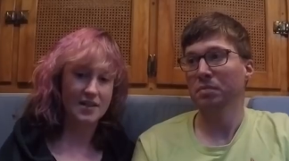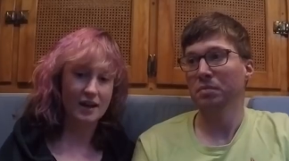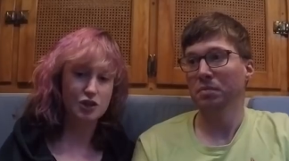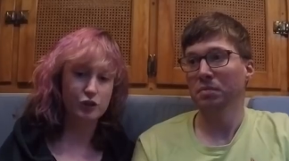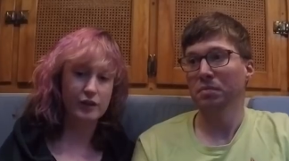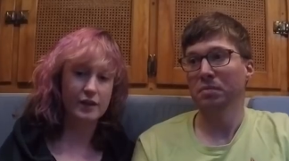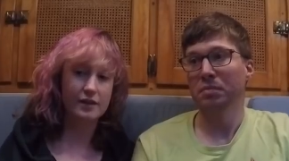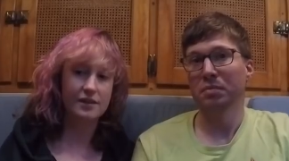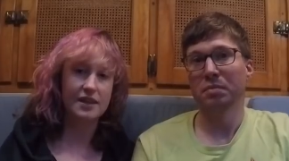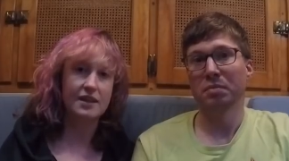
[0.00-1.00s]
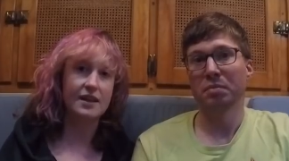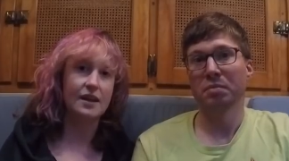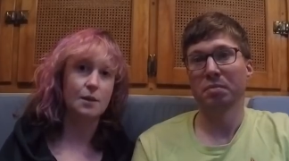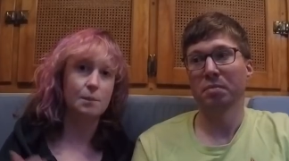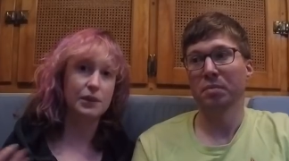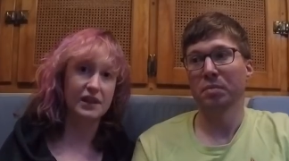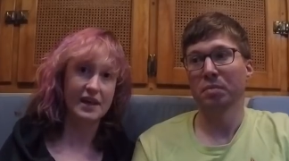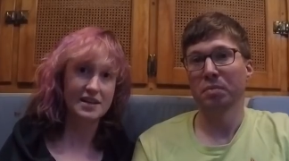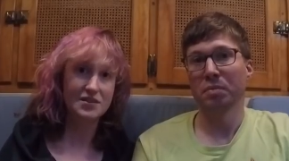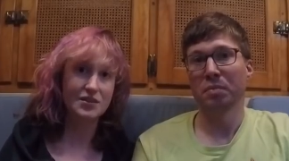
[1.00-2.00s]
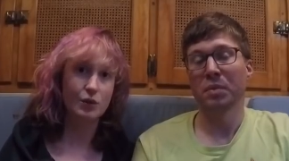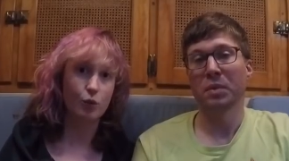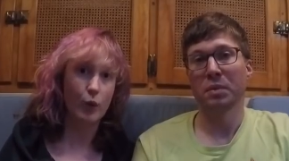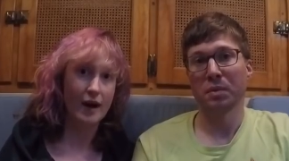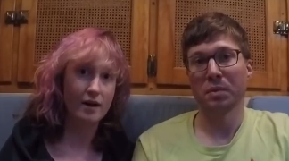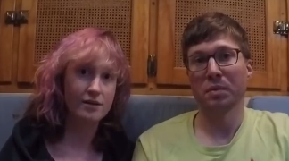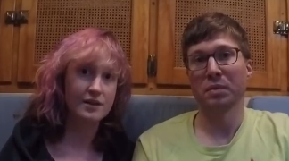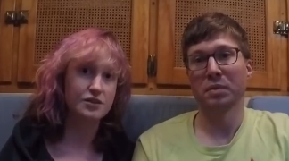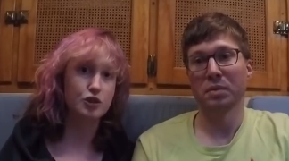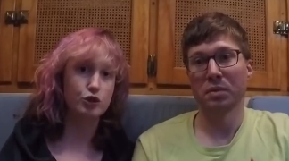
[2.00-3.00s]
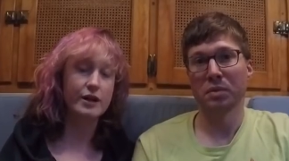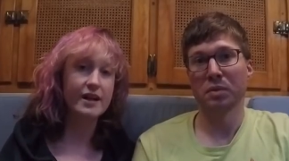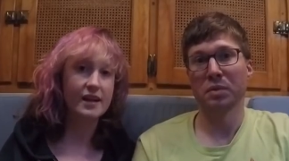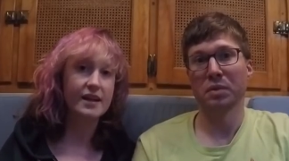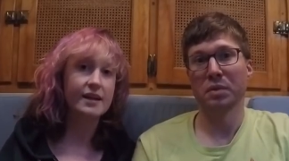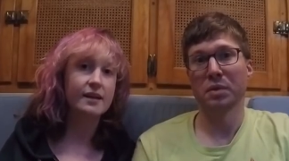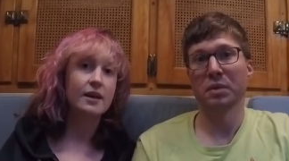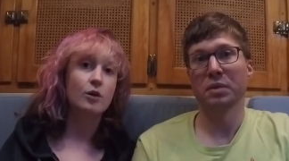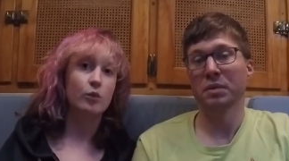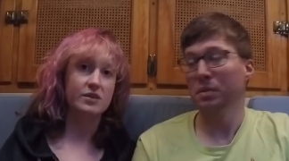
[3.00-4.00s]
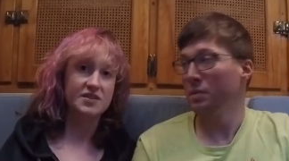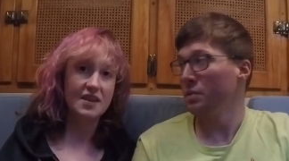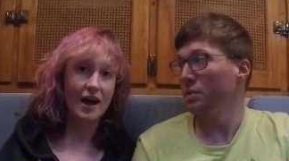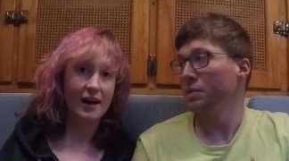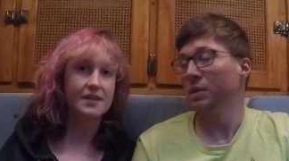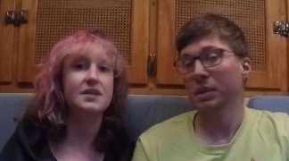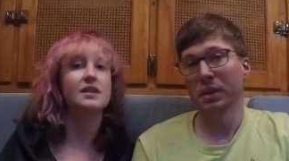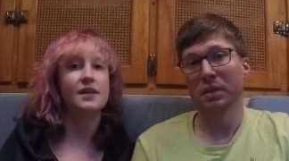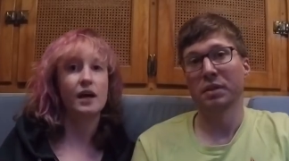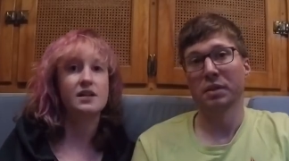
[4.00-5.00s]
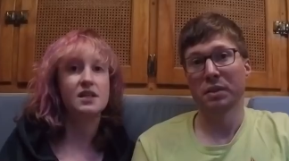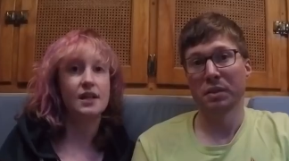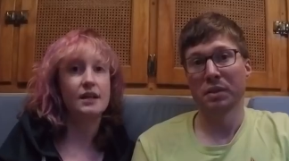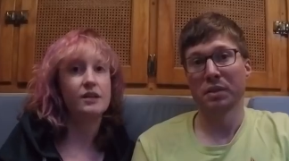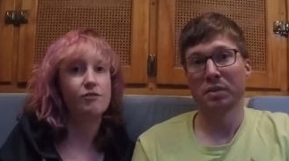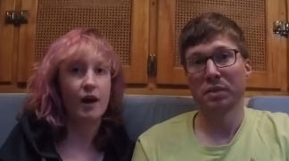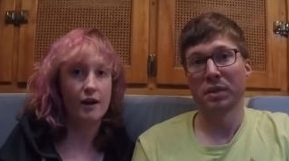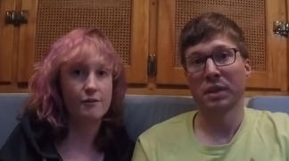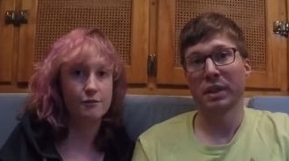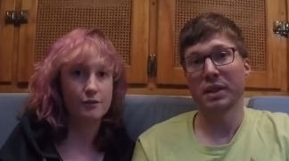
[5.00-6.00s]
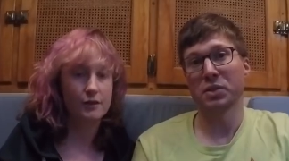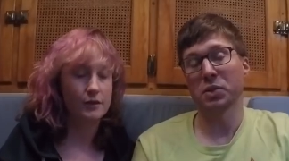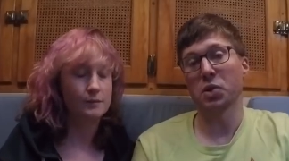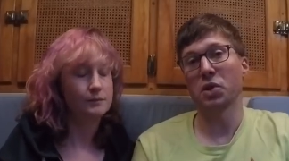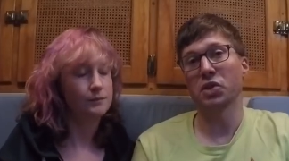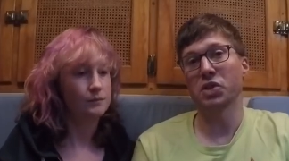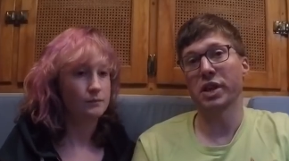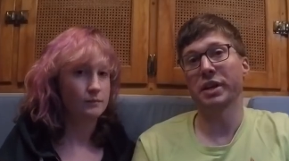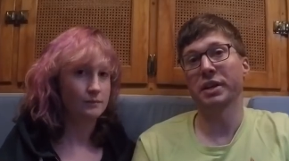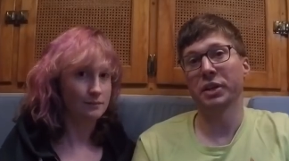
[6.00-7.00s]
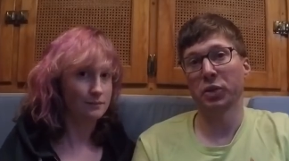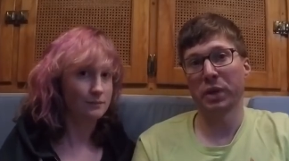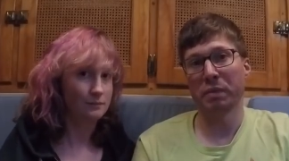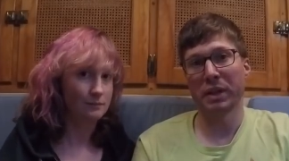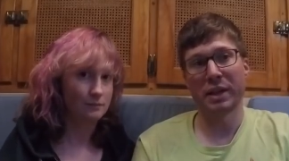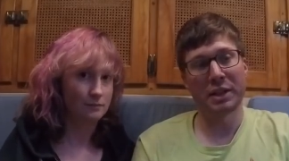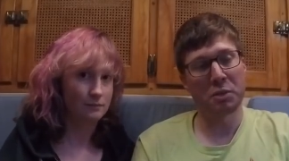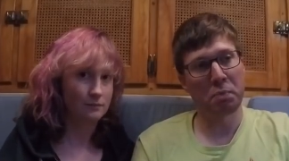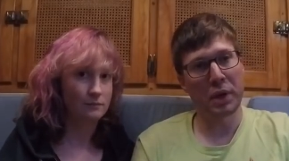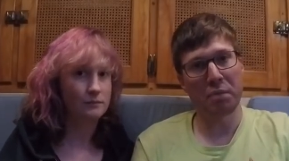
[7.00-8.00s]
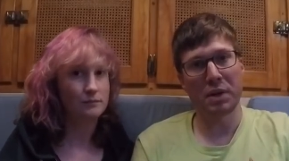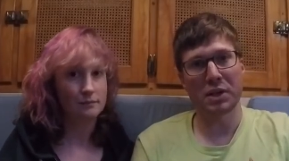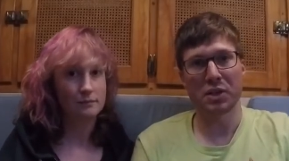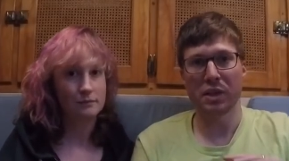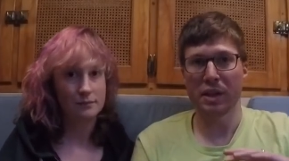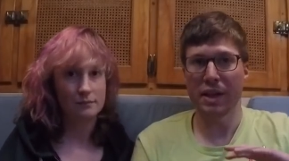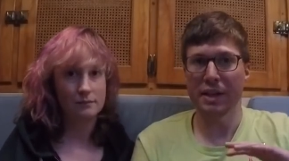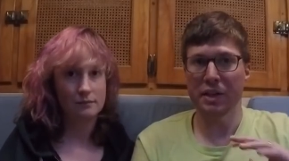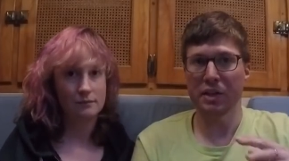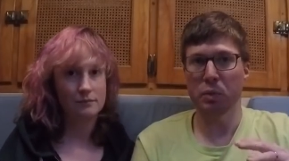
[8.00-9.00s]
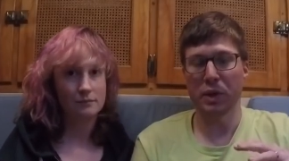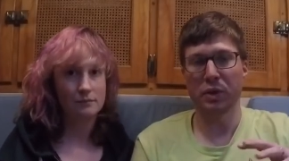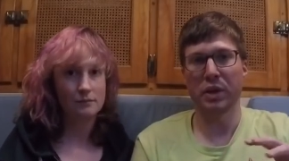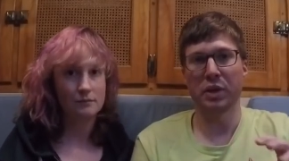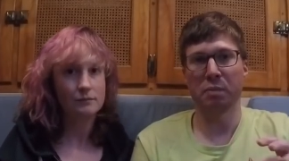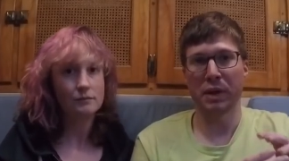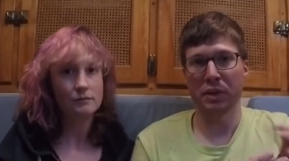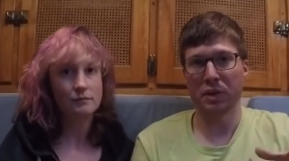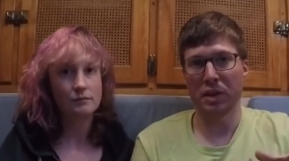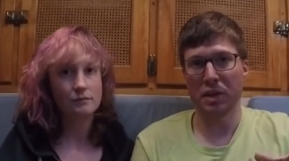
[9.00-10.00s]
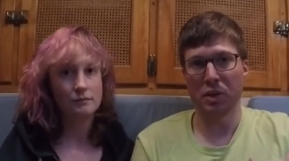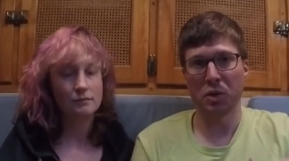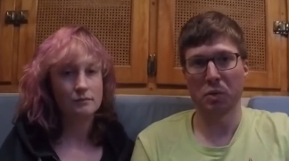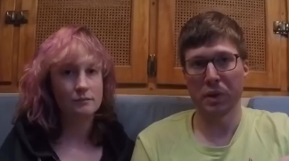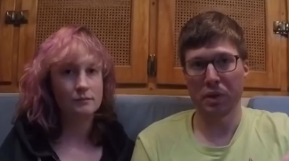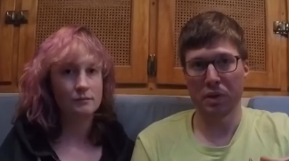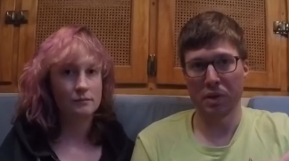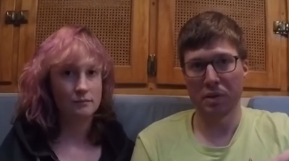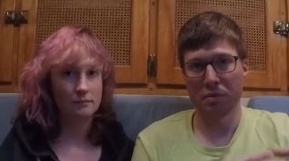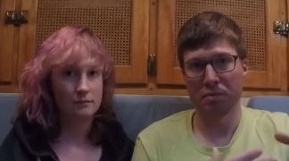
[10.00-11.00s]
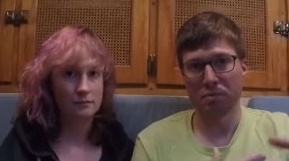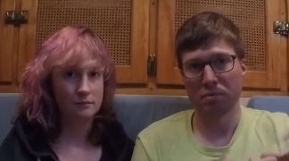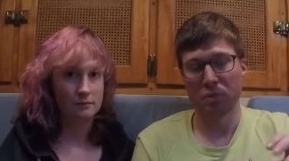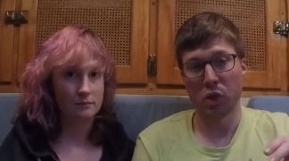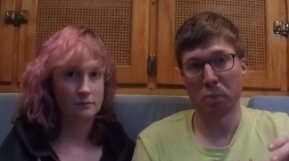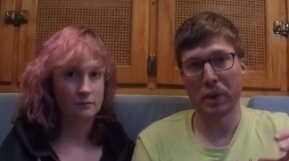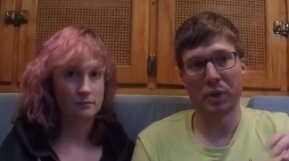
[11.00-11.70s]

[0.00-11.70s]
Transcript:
Speaker 1: actually the place where this treaty was signed in 1985.
Speaker 2: Yeah, so it's called the Schengen Agreement, and it's pretty much the idea when you hear about the EU with the European